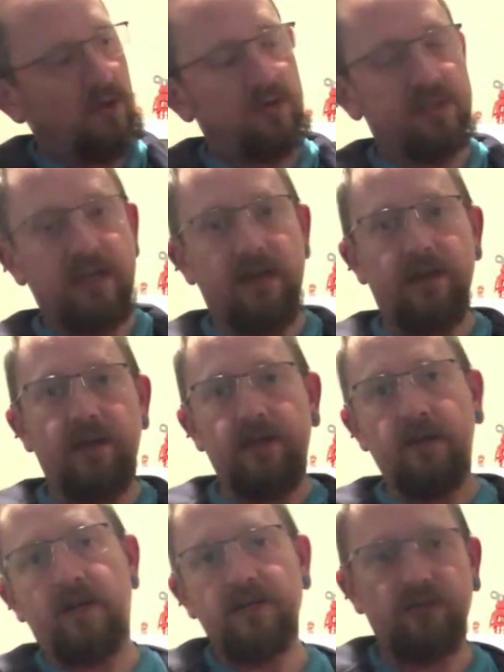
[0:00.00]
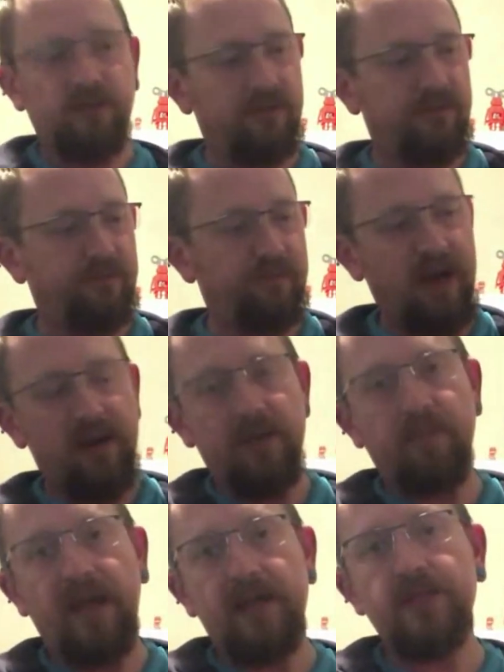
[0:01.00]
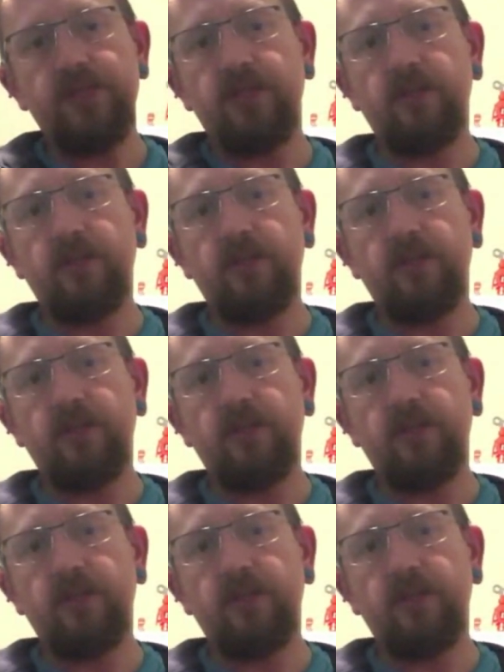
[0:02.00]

done in a nice sort of browny beige,